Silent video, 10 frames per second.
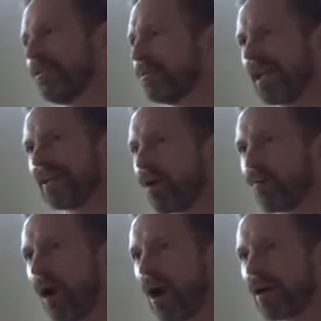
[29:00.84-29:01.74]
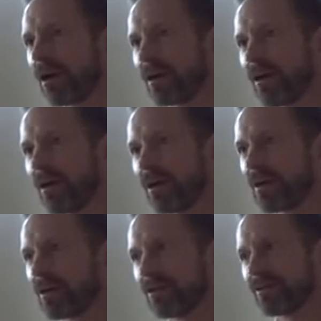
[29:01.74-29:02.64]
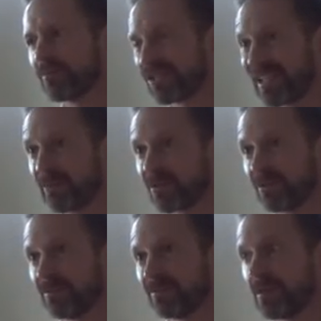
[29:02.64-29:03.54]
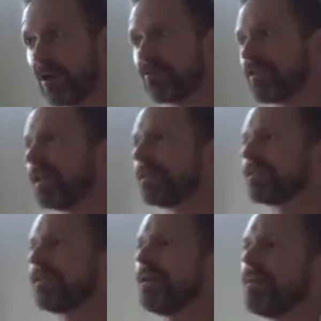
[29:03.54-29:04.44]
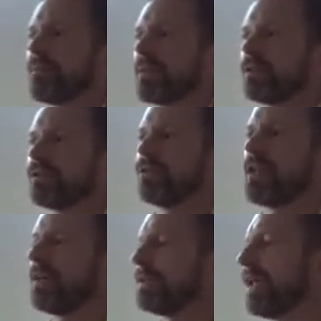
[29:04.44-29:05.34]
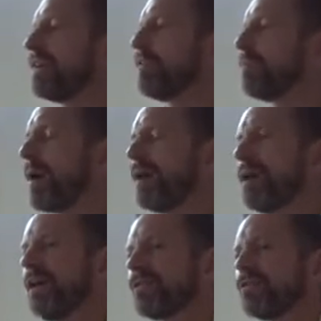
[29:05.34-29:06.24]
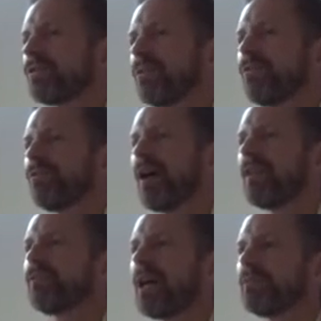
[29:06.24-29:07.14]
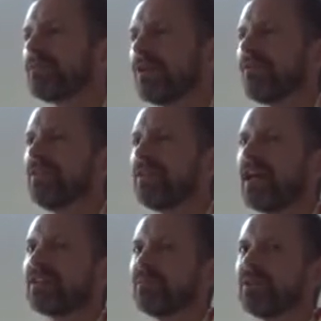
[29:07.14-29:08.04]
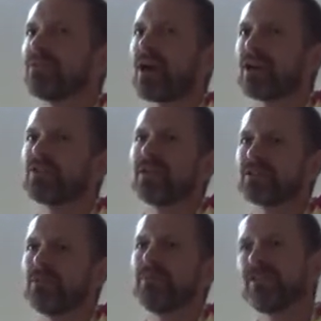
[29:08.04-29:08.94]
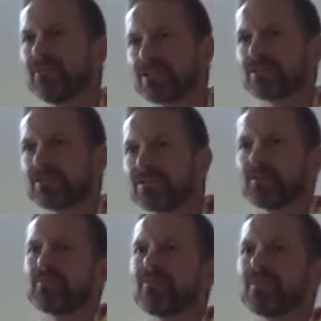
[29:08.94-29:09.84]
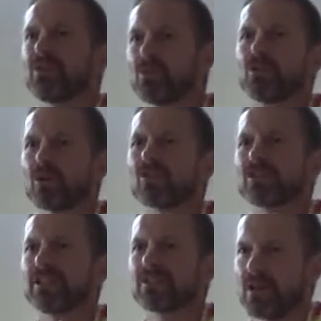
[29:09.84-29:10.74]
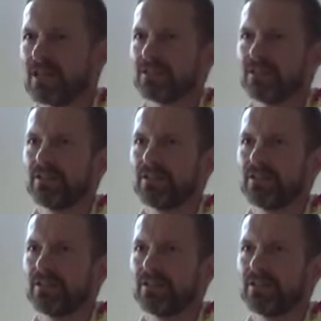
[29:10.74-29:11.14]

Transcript: you get a wrong perception of things. So that viparya is also of 5 types: avidya, asmit, rag, dvesh, and abhinivesh. You all know those things, right?